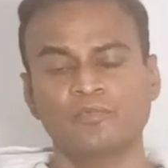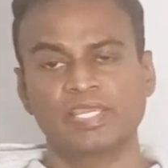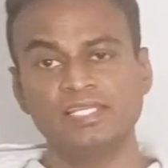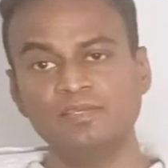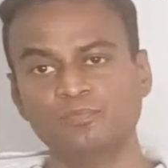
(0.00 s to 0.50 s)
have
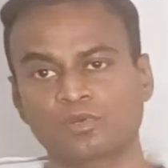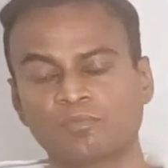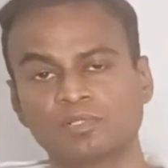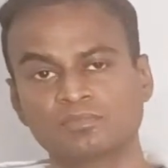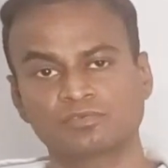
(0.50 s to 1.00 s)
any
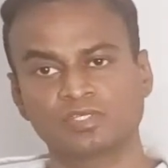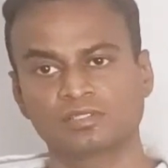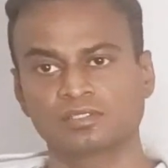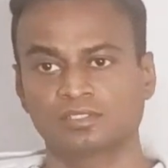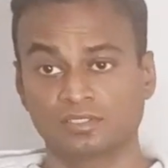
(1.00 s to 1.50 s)
problems with
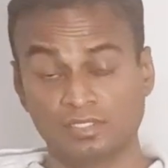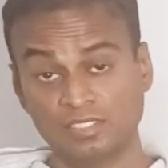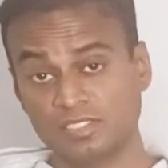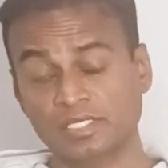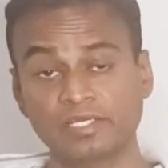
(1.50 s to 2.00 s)

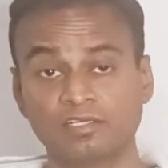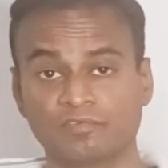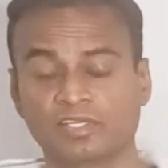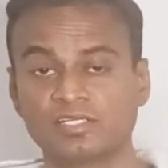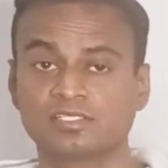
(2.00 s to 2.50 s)
these kind
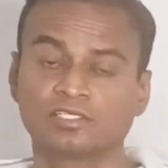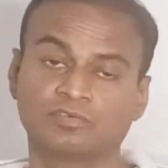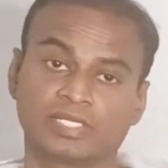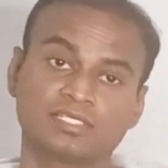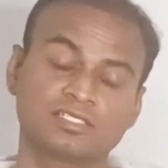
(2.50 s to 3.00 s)
of kits in
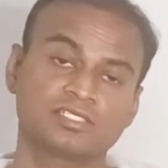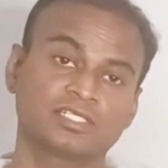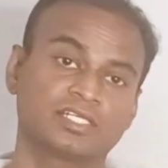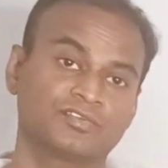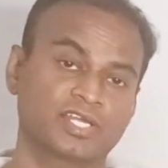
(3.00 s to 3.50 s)
your
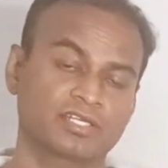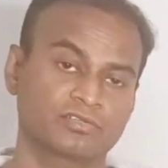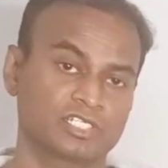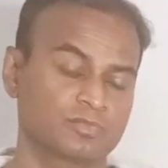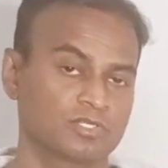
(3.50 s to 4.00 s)
existing
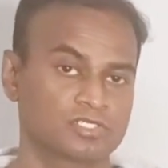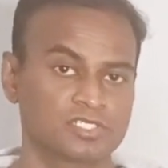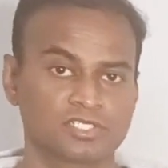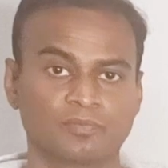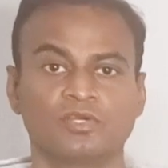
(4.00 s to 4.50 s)
interactive response
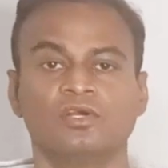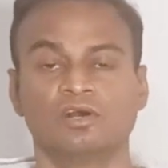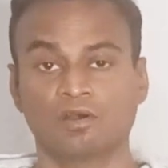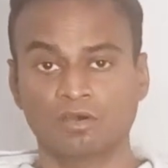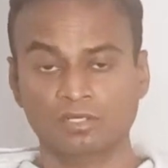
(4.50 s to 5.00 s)
system,
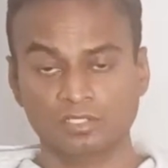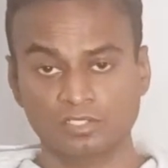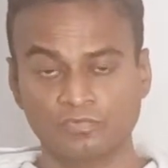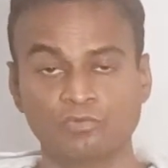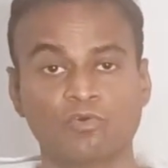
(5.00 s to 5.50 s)
or
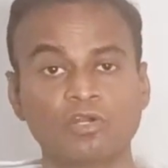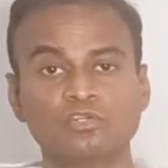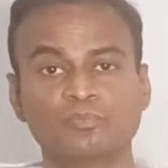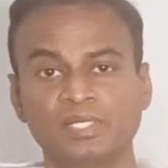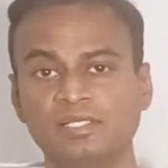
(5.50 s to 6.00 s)
if you want
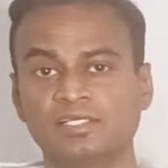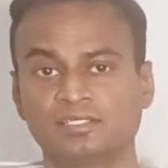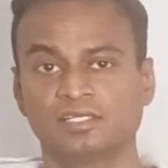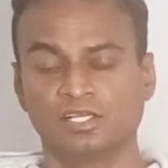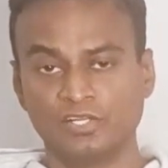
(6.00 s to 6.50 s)
to build
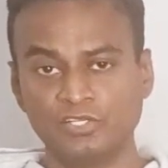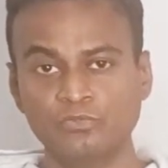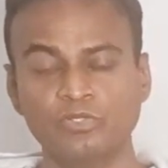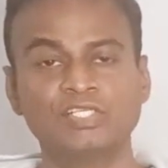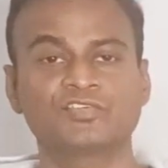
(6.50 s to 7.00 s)
a
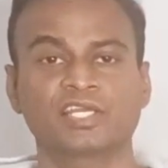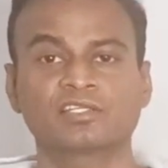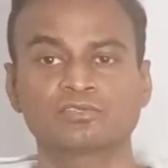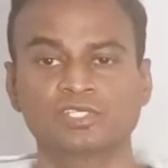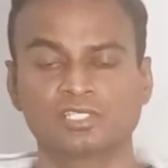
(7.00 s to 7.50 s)
new
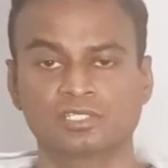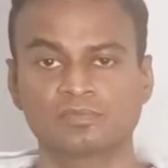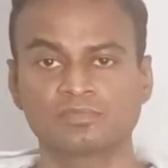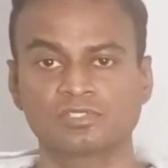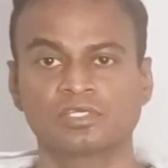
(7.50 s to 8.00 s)
interactive
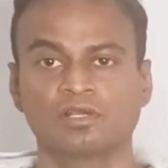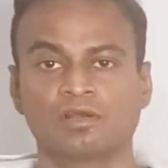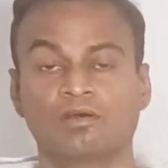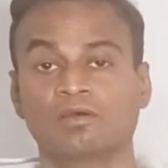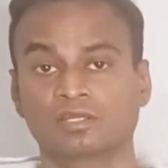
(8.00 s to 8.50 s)
systems
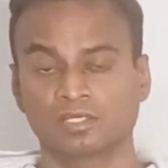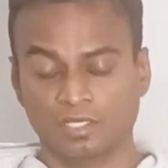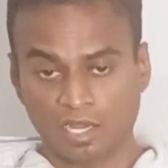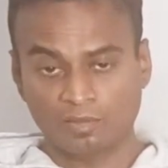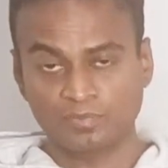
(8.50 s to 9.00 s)
or
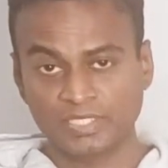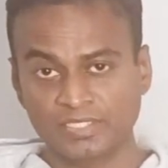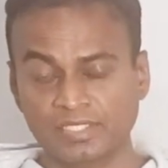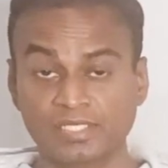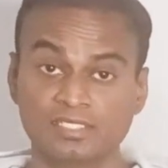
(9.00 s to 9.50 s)

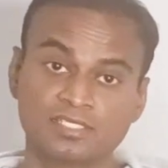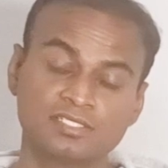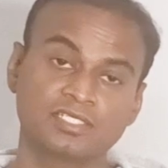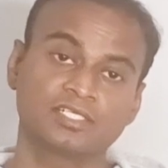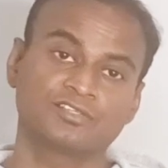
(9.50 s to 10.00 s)
update an
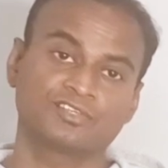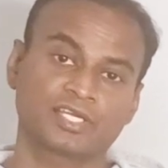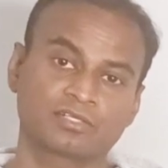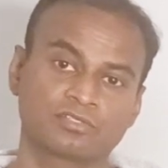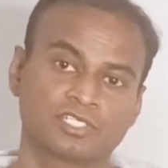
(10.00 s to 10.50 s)
existing
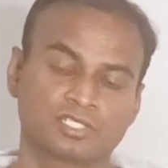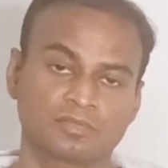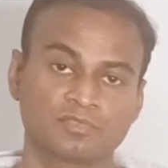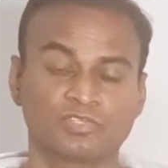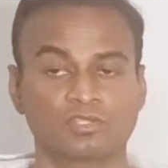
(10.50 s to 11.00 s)
interactive
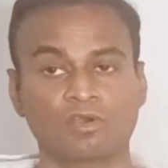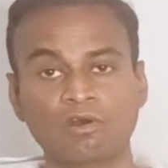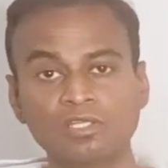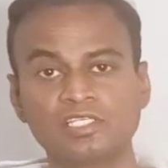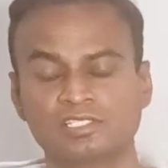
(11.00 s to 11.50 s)
systems with
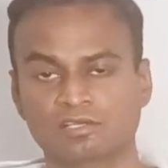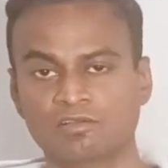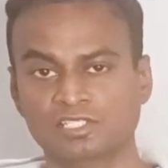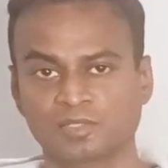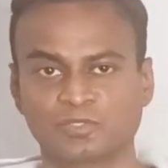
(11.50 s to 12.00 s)
all these
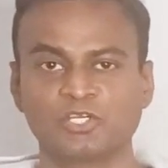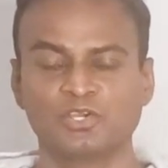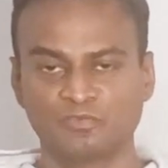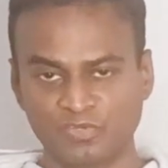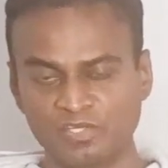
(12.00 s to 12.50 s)
concepts,
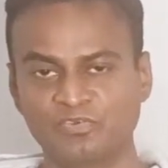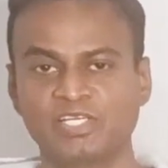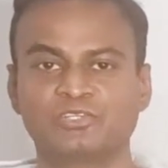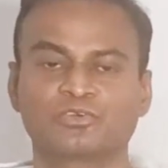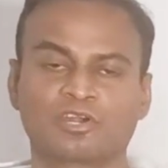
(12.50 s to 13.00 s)
feel
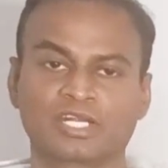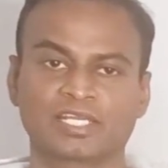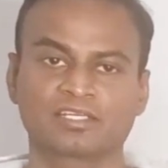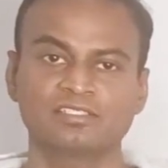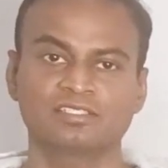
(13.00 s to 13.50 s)
free to
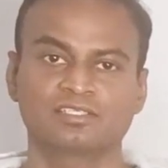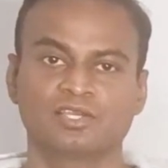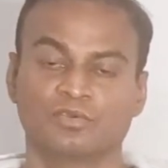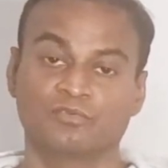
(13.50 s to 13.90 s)
contact us,